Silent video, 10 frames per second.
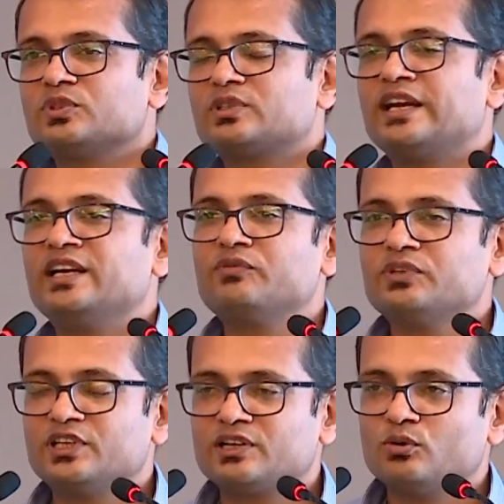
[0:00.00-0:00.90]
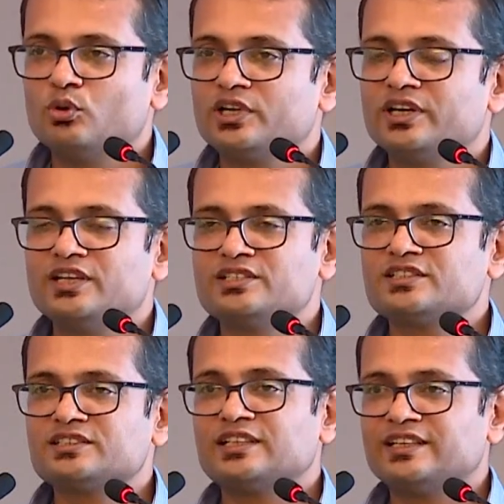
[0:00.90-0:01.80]
kind of other OTTs,
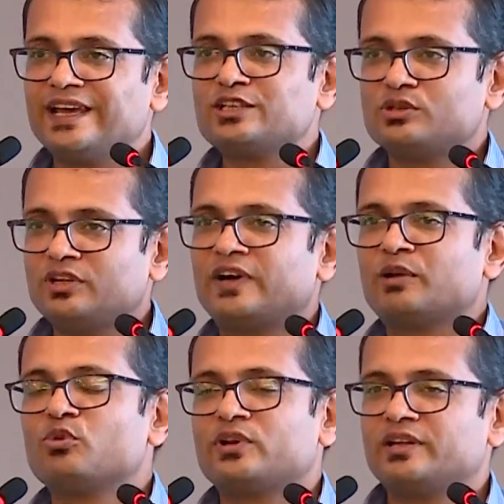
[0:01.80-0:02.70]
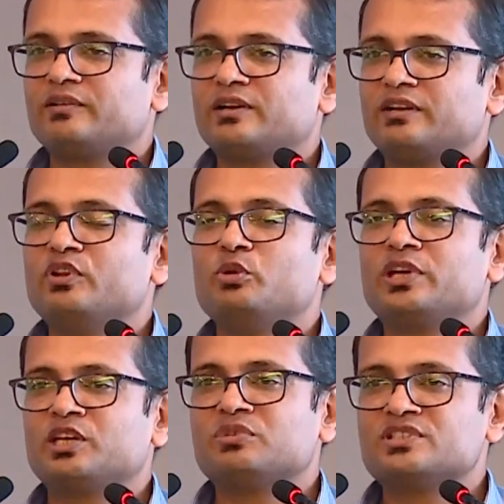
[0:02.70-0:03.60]
etc. They actually have far more revenue
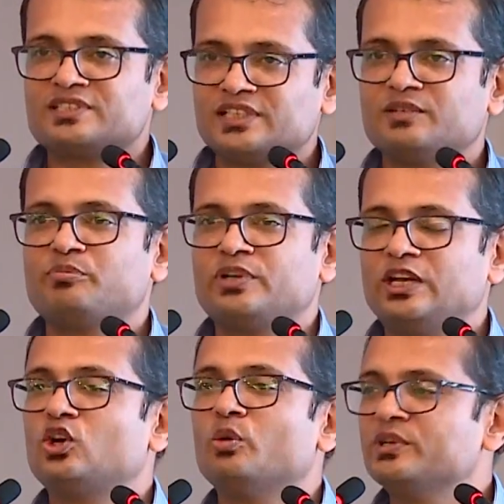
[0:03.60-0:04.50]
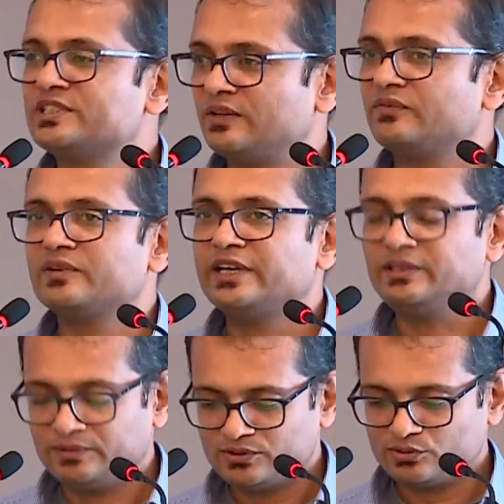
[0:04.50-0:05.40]
making business than telecom itself, right?
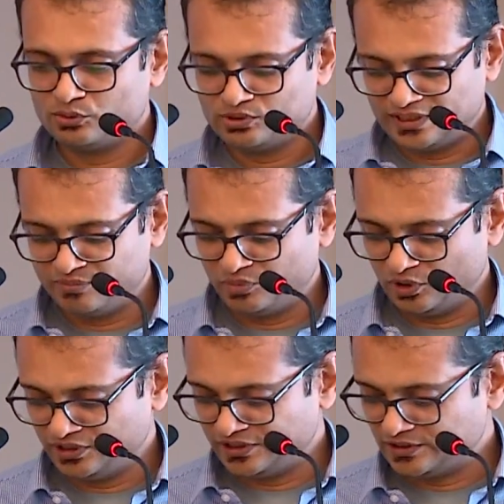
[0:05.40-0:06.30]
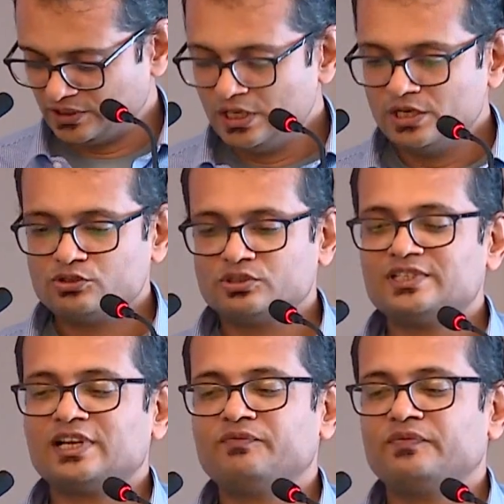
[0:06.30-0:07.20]
So those are important things. So these
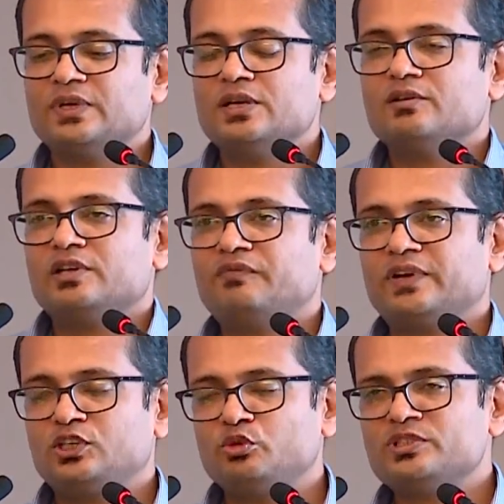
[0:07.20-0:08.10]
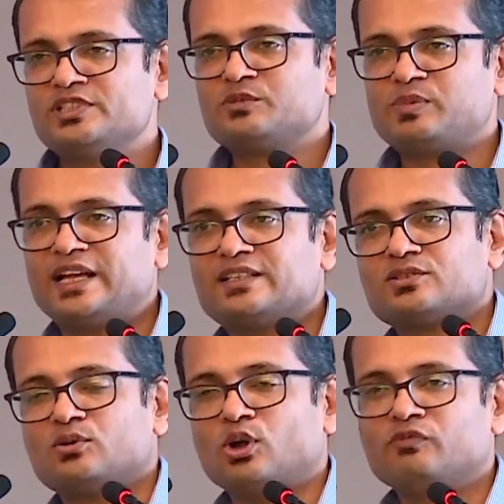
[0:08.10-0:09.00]
are effective business
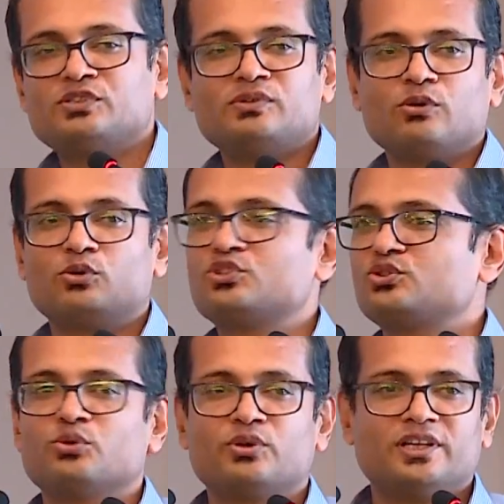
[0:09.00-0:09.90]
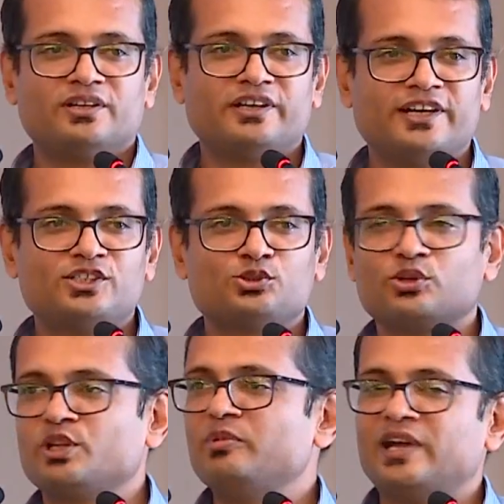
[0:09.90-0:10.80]
plans always will have good story, great
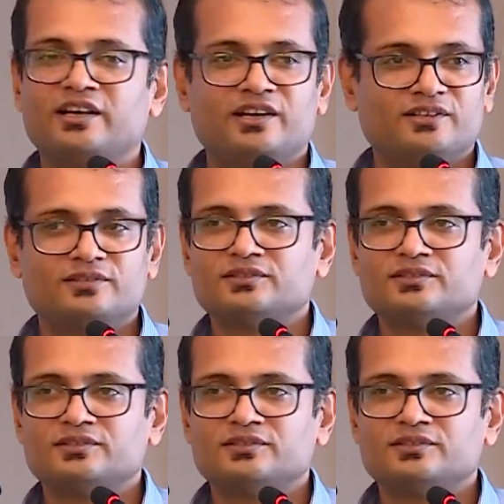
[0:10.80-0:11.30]
story behind it,